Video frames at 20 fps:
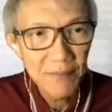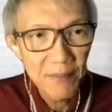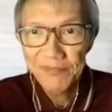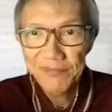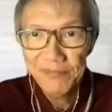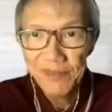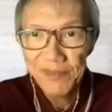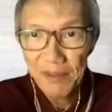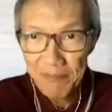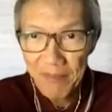
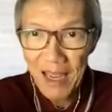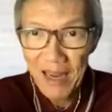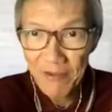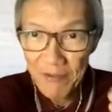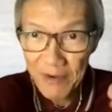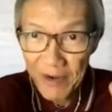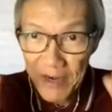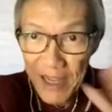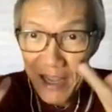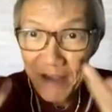not bad,
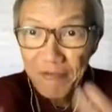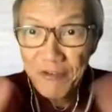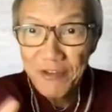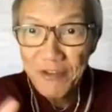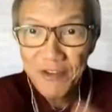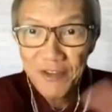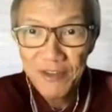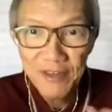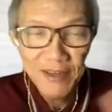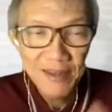very
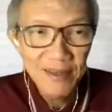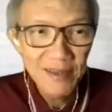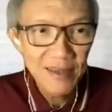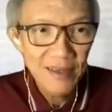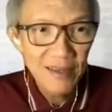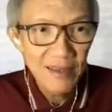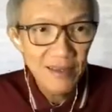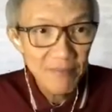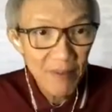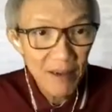efficient.
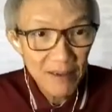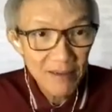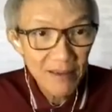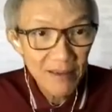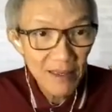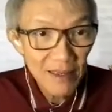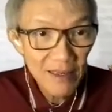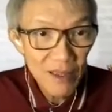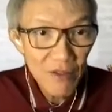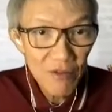But
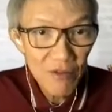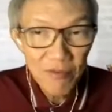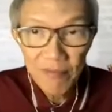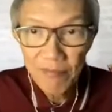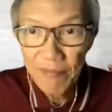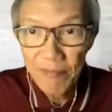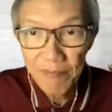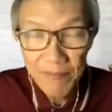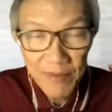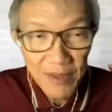this
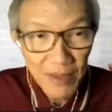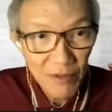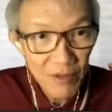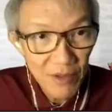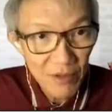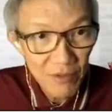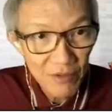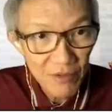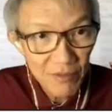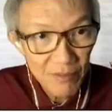
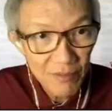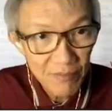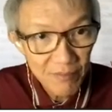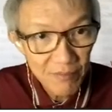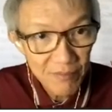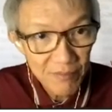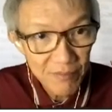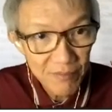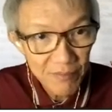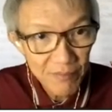is
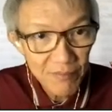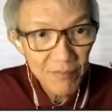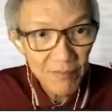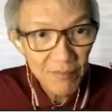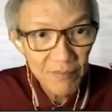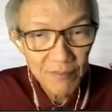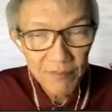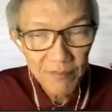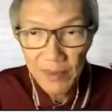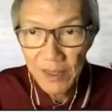
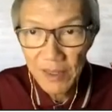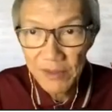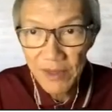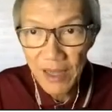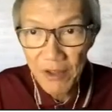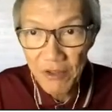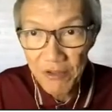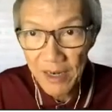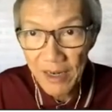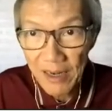
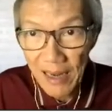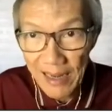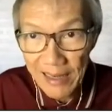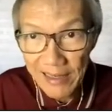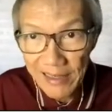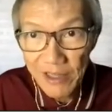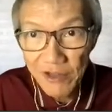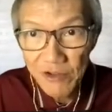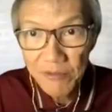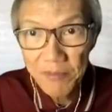translated like
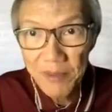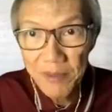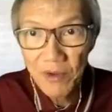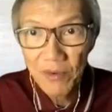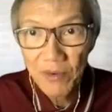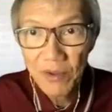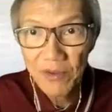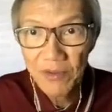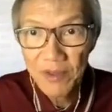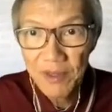this
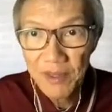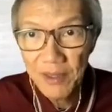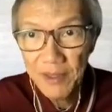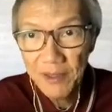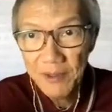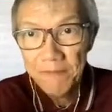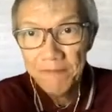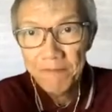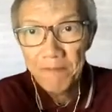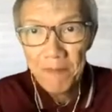because the
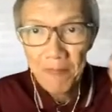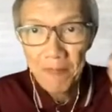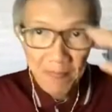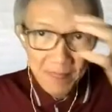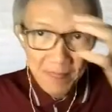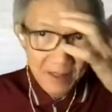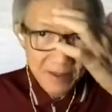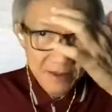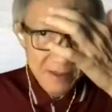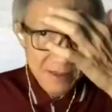
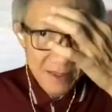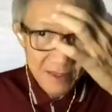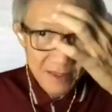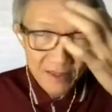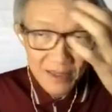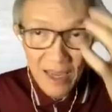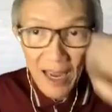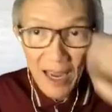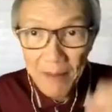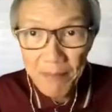
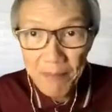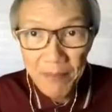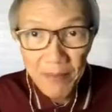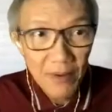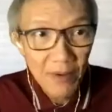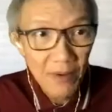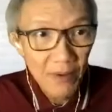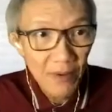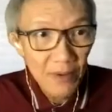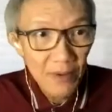type
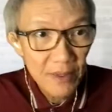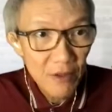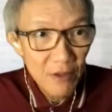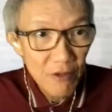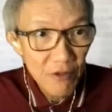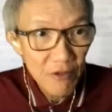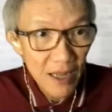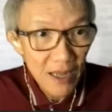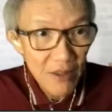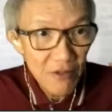or the
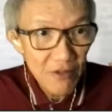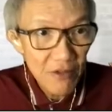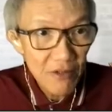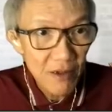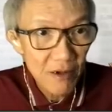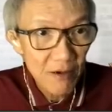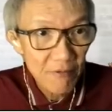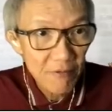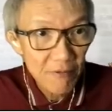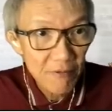size
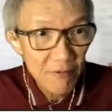of